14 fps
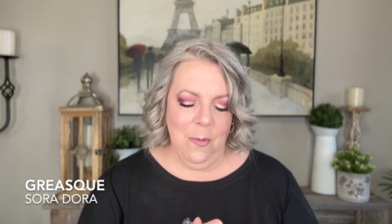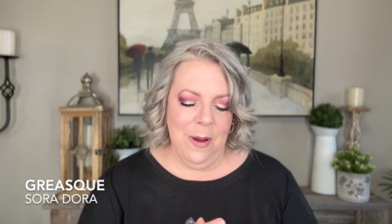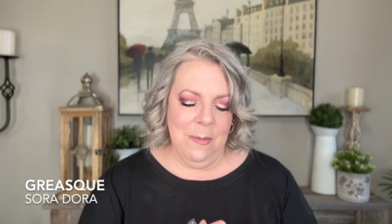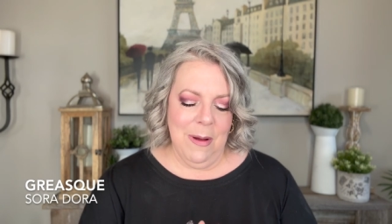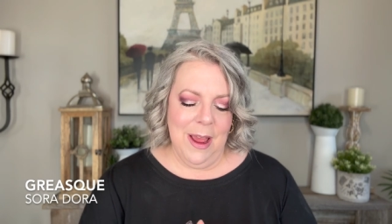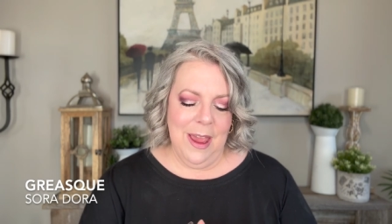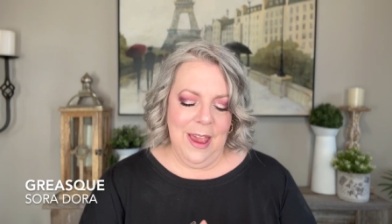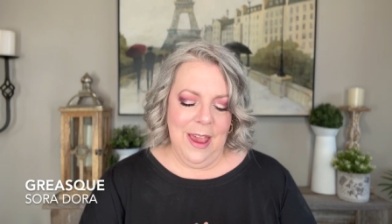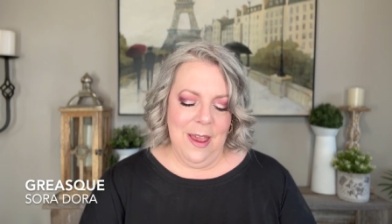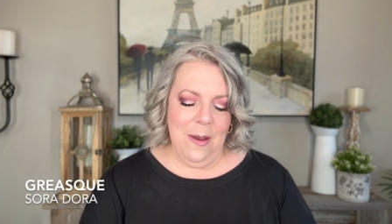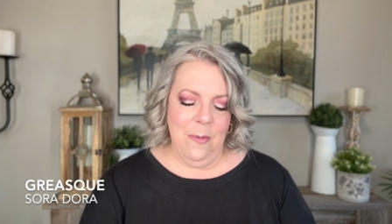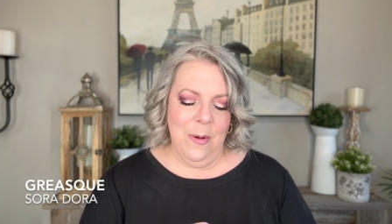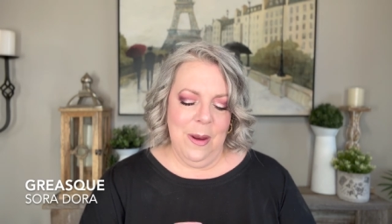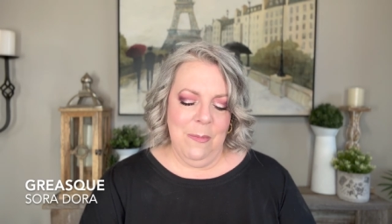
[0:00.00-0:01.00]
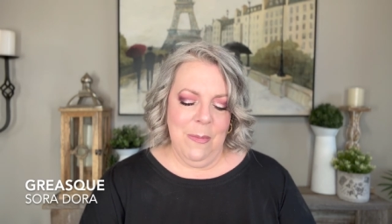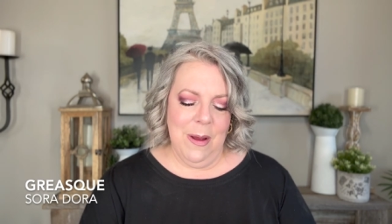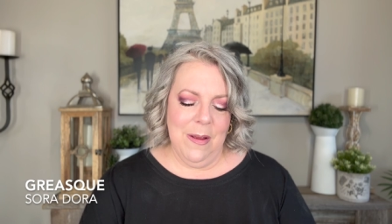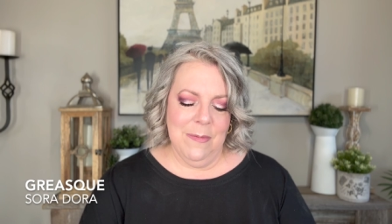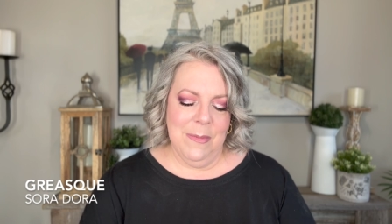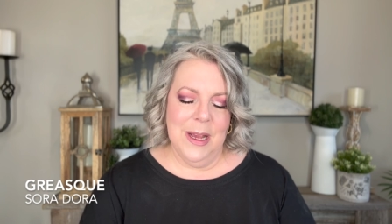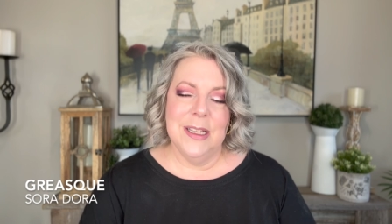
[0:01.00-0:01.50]
When my when my,
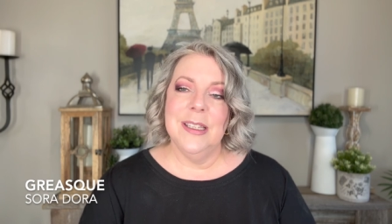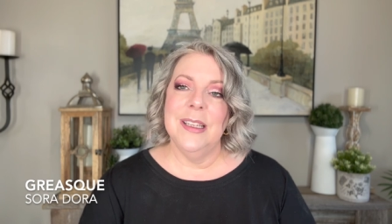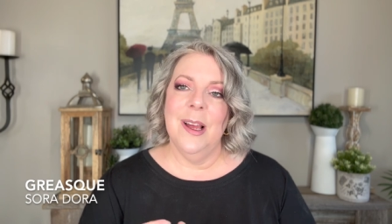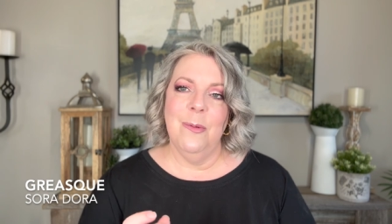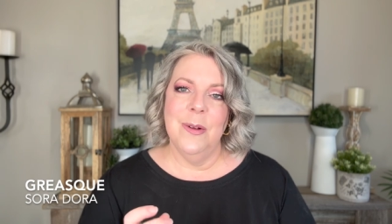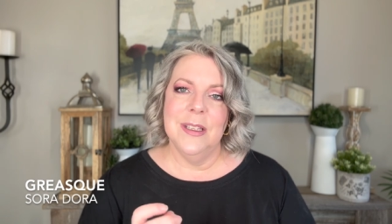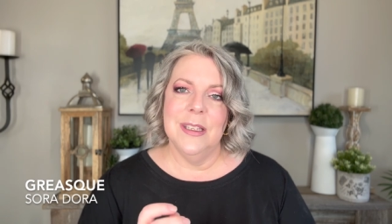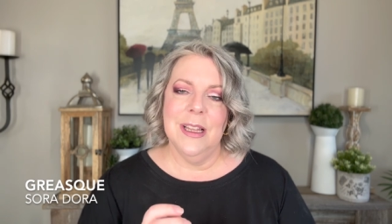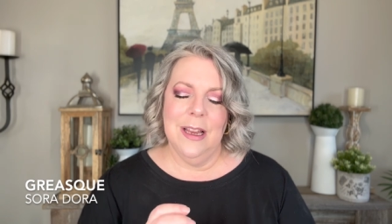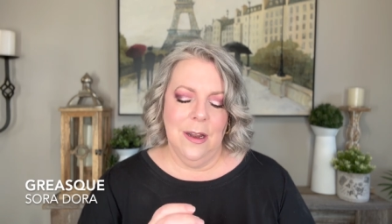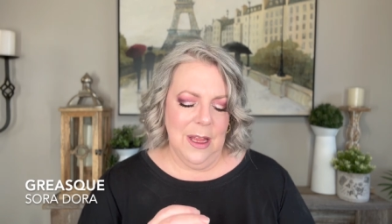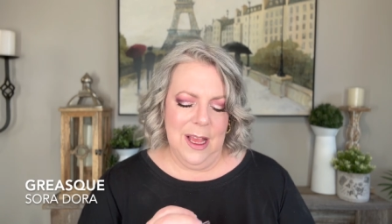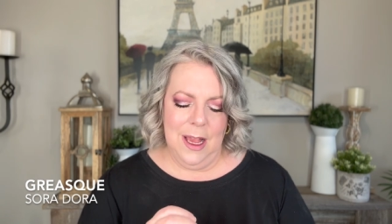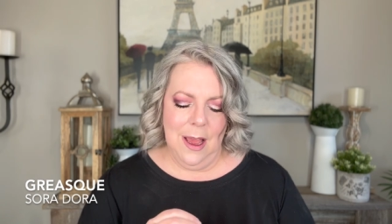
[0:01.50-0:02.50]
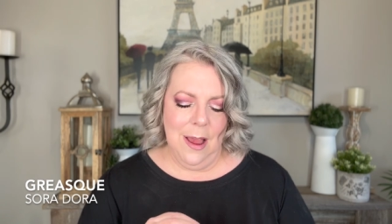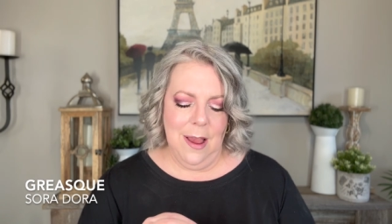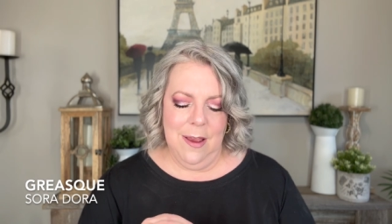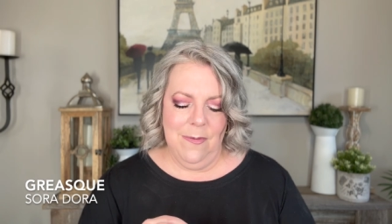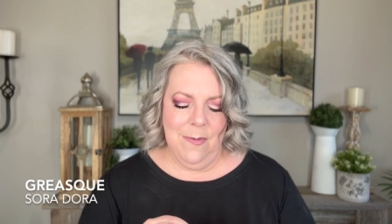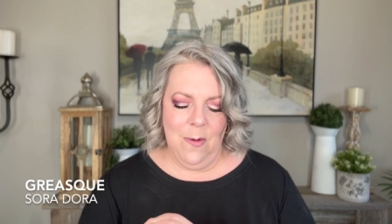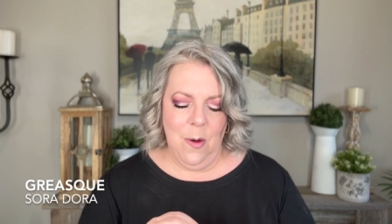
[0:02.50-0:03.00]
my son was little, like I,
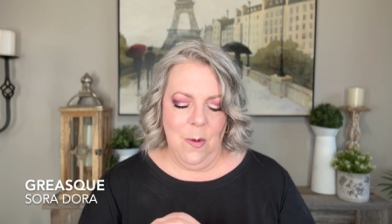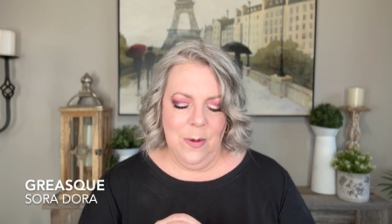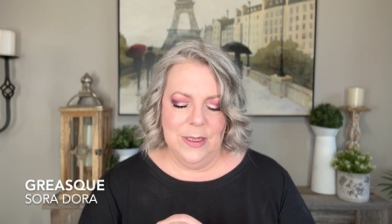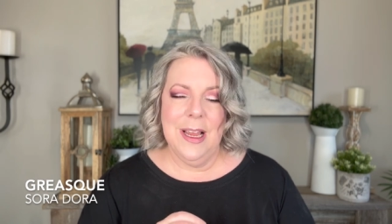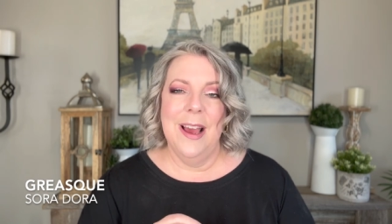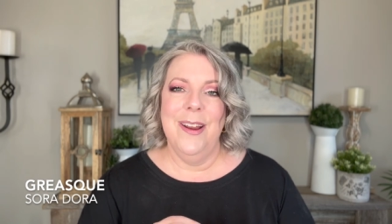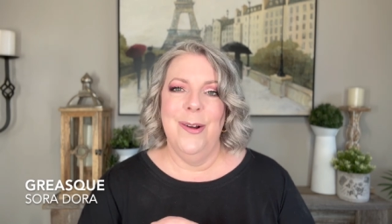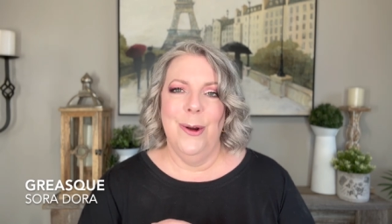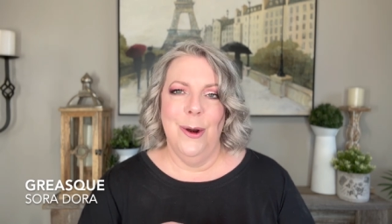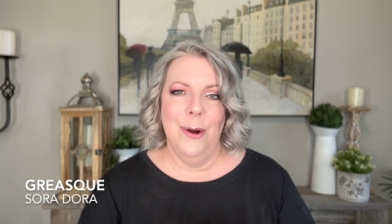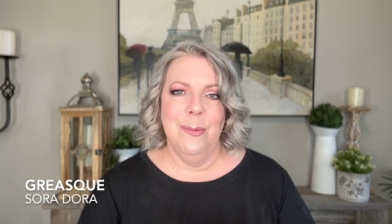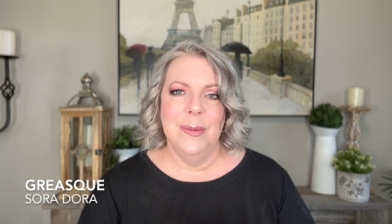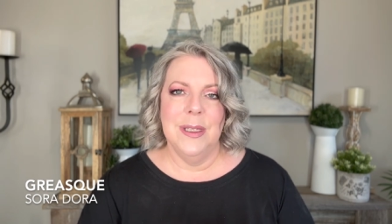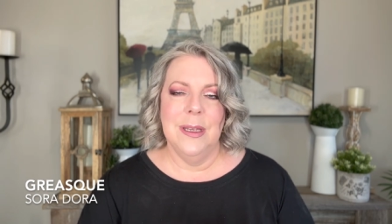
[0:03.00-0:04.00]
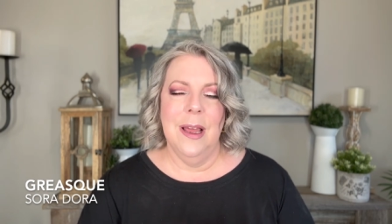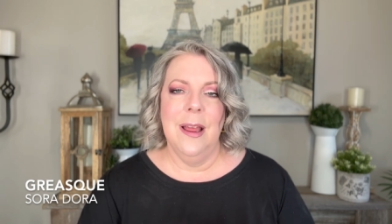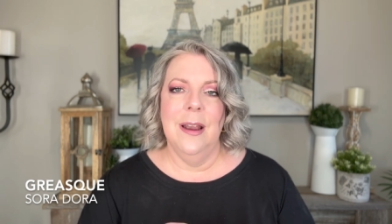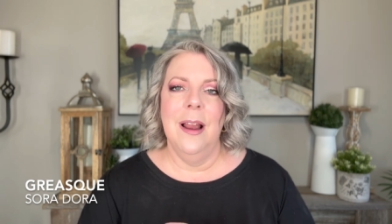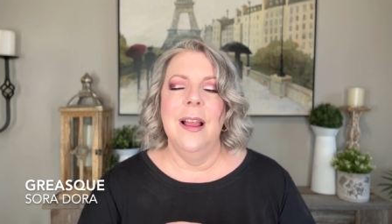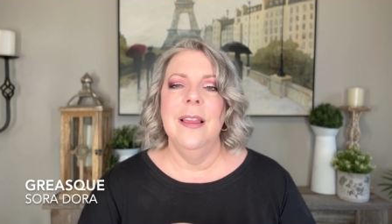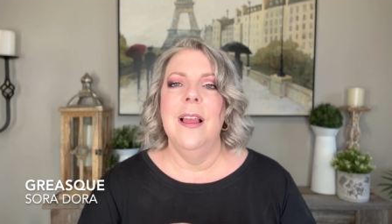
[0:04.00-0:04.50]
I've always had herbs
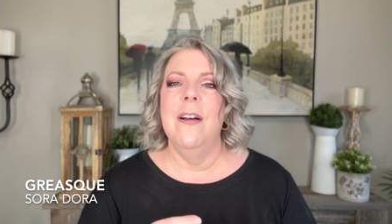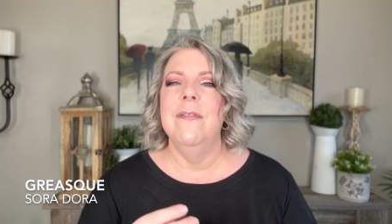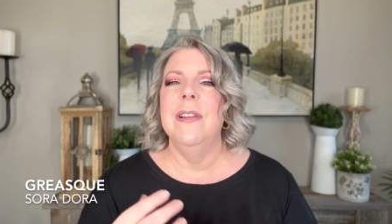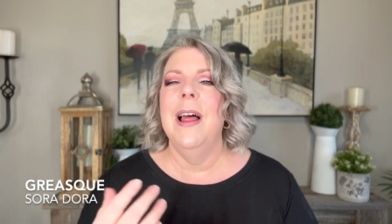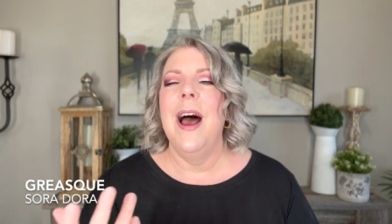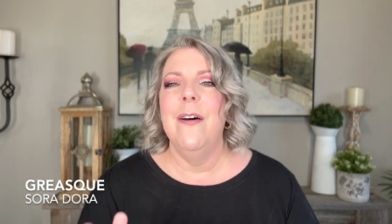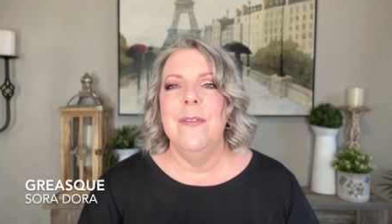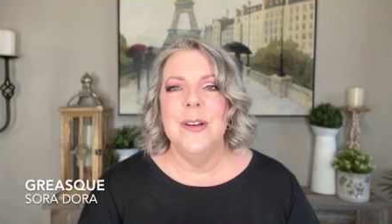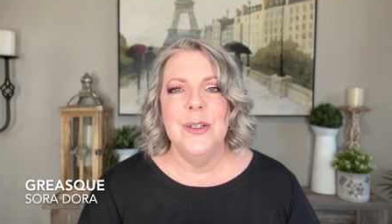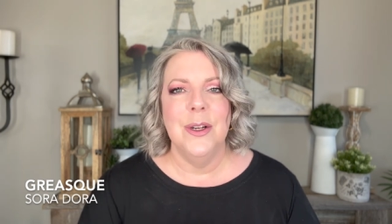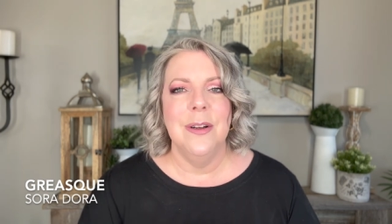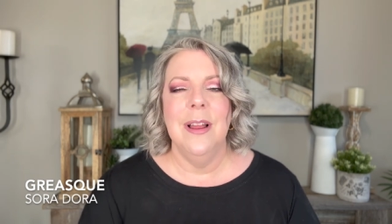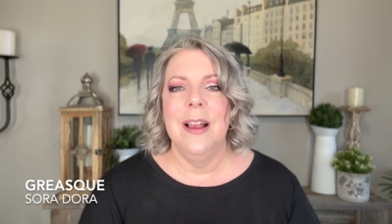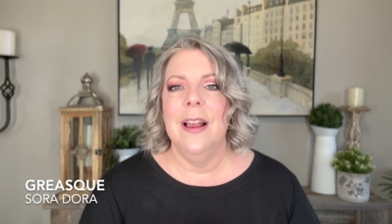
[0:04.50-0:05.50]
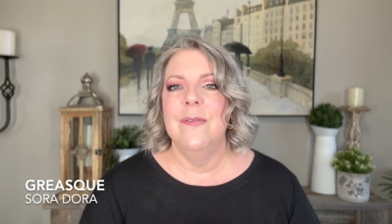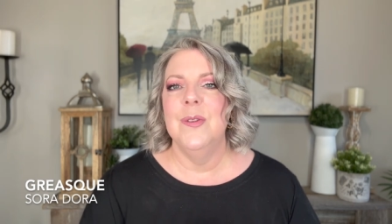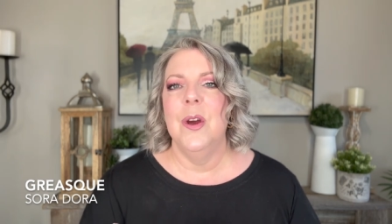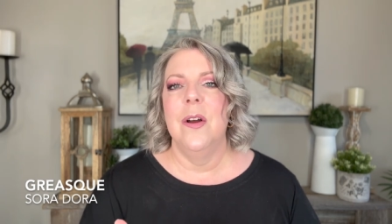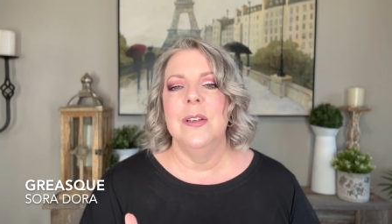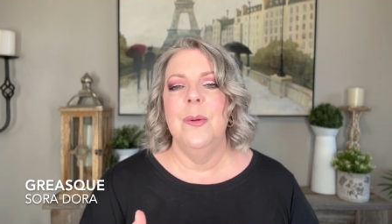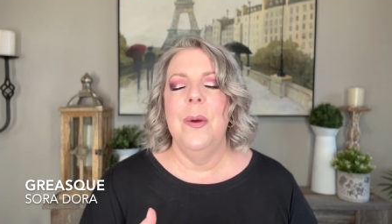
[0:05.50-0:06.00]
and I love lavender, like I've
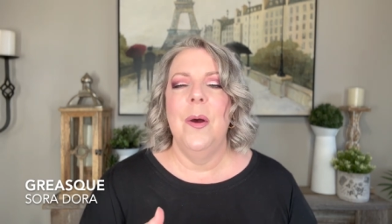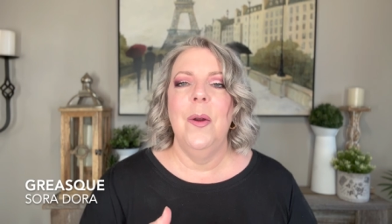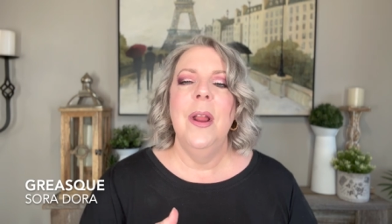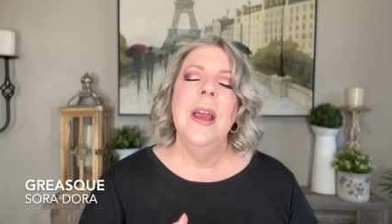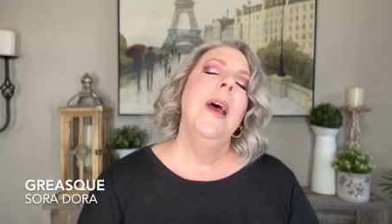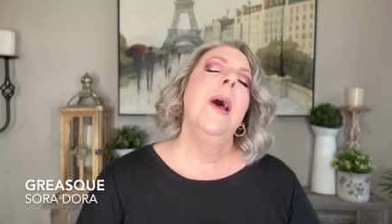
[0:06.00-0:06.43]
talked about,